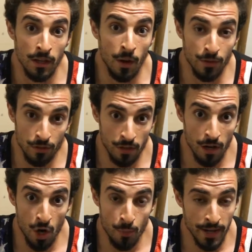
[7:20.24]
I went to the
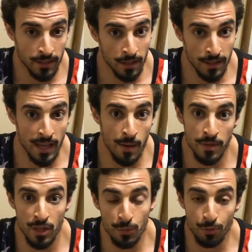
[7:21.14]
chiropractor, he gave me
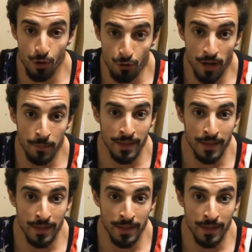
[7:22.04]
this program.